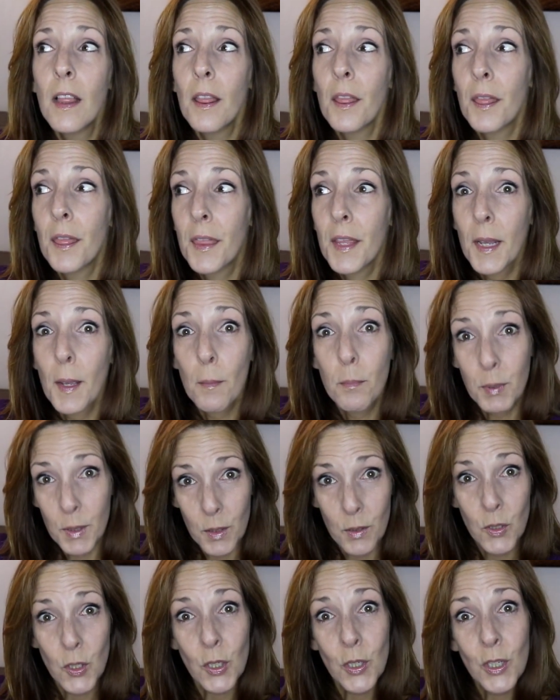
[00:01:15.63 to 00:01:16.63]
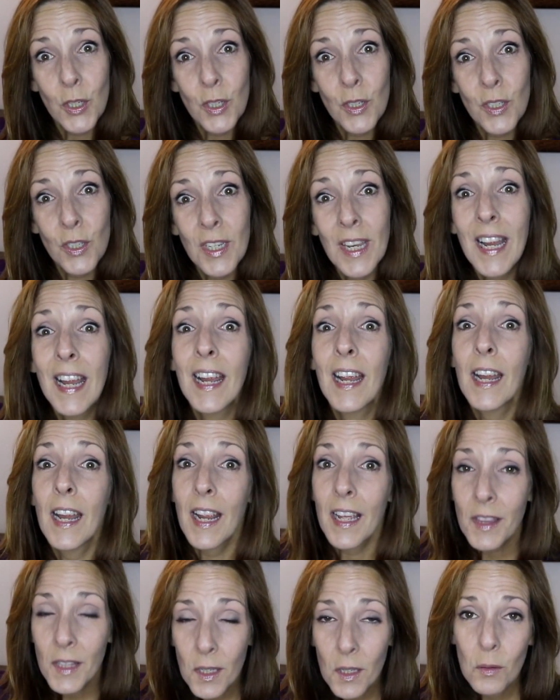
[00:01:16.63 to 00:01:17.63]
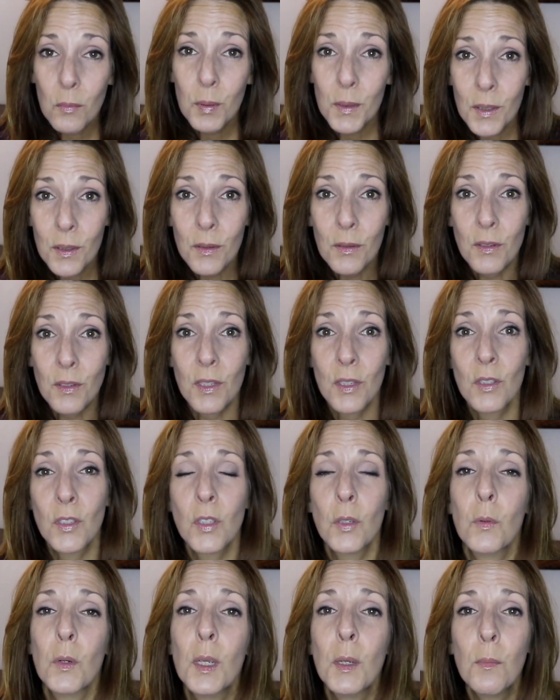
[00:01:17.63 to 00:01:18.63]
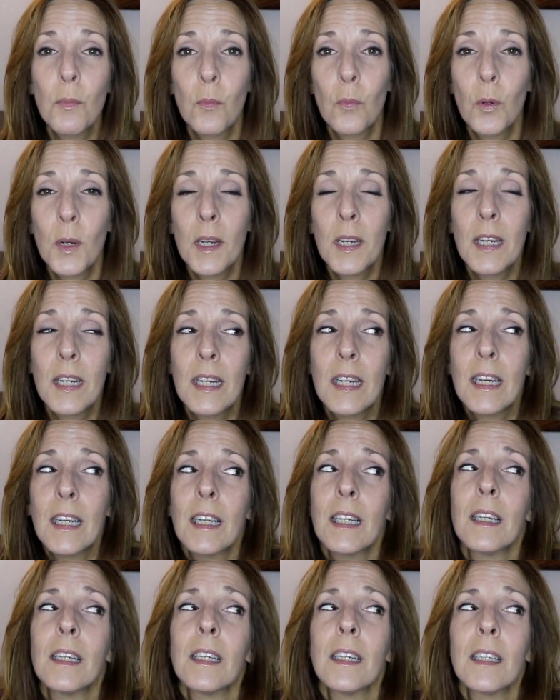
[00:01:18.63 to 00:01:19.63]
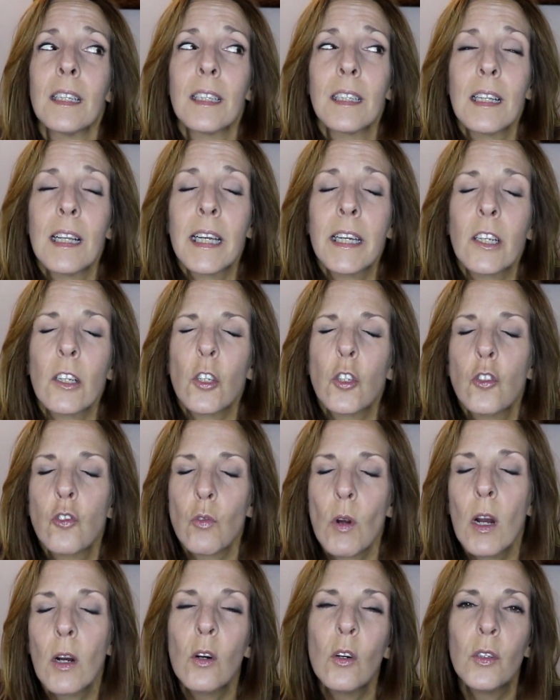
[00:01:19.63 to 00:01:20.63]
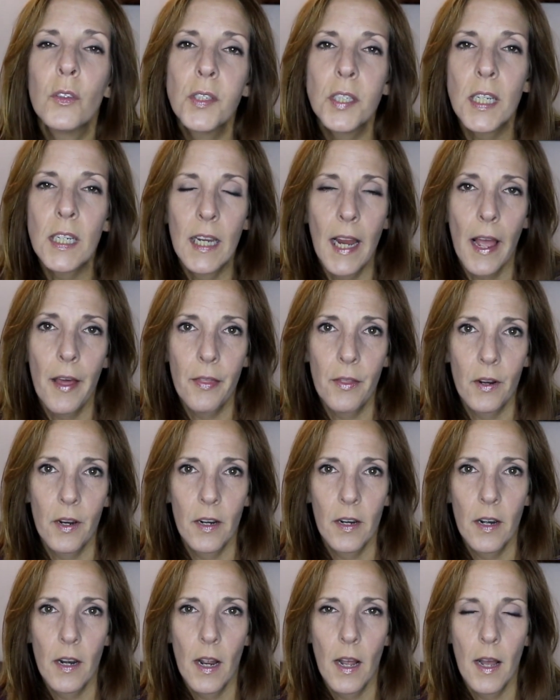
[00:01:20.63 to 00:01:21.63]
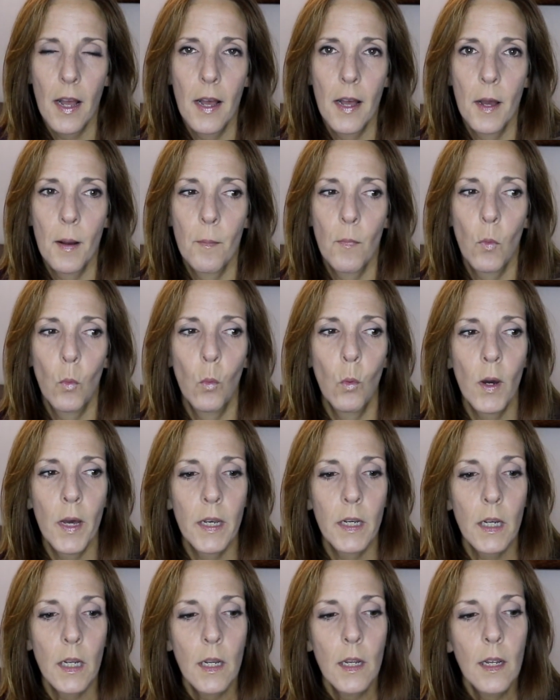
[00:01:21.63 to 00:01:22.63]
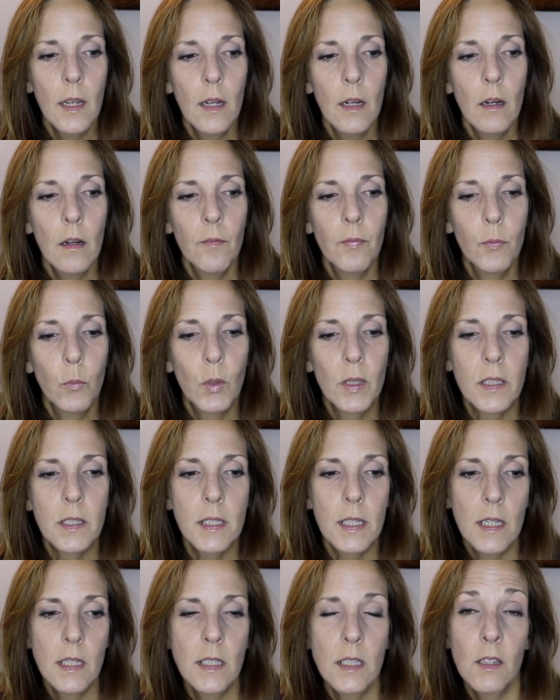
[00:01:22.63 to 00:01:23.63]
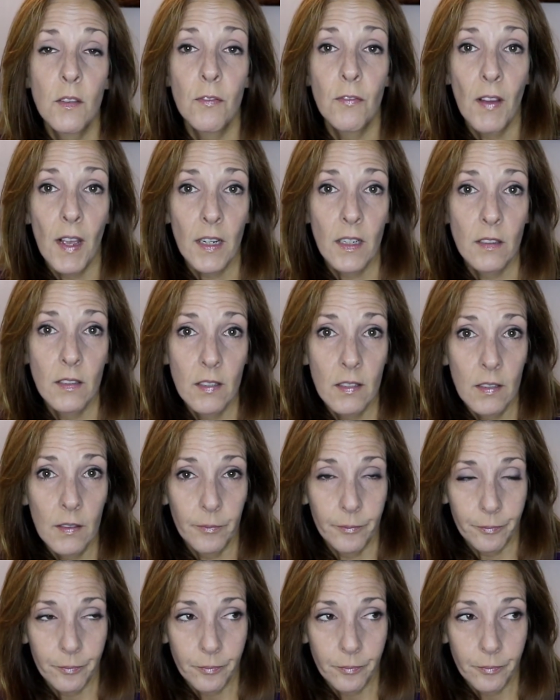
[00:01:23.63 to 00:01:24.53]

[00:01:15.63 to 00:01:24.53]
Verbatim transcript: the abusers and the abused. And so we, we like struggle together um, what, what sins affect